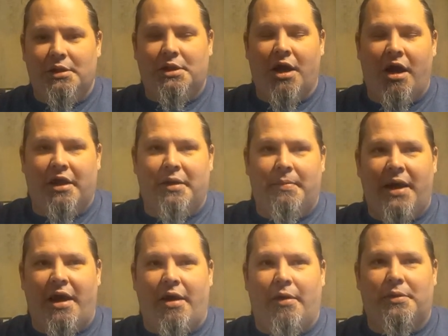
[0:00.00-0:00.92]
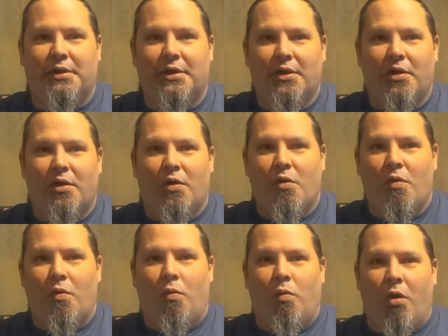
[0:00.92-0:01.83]
Talk about
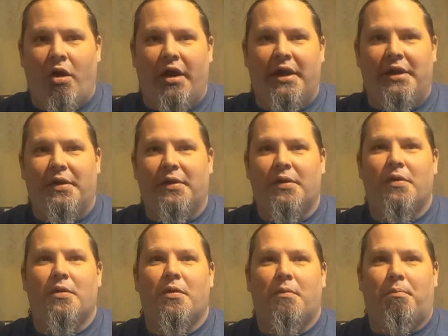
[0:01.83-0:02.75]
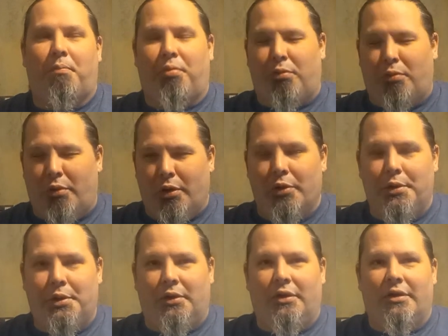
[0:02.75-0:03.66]
one
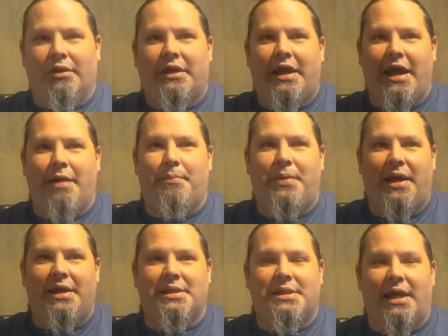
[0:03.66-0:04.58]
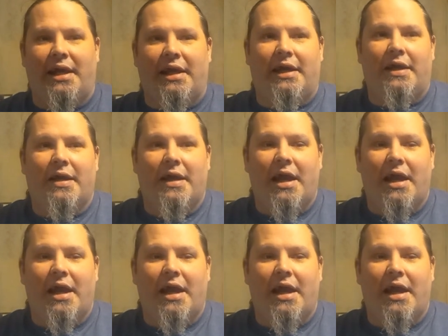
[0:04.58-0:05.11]
brutal campaign setting.